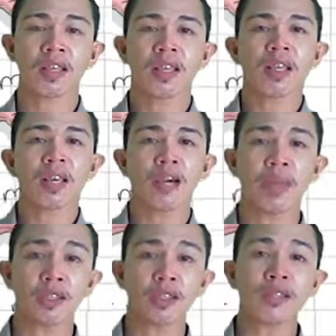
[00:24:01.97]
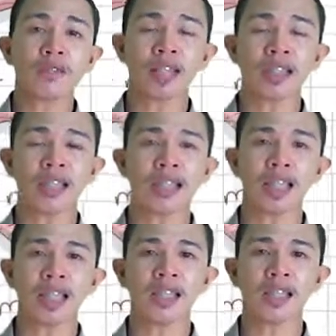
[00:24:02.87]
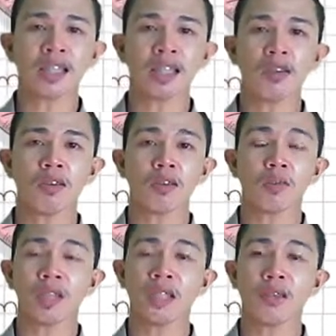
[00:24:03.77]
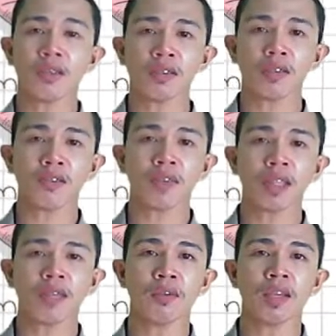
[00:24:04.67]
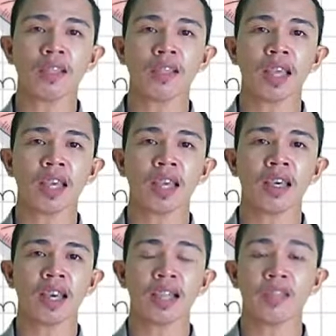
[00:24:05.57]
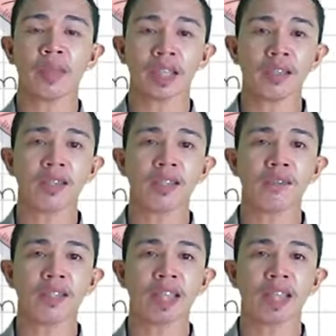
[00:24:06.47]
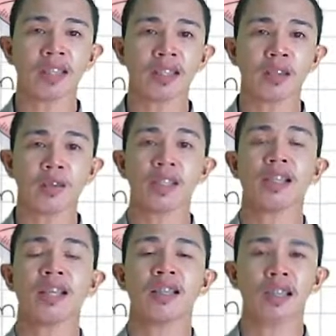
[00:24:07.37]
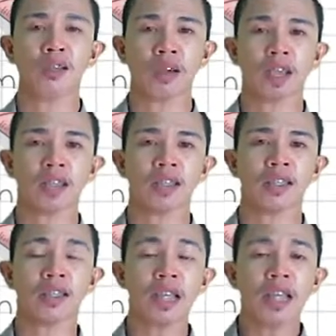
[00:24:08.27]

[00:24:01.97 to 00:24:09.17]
a measure of central tendency, which is also referred to as measures of center or central location,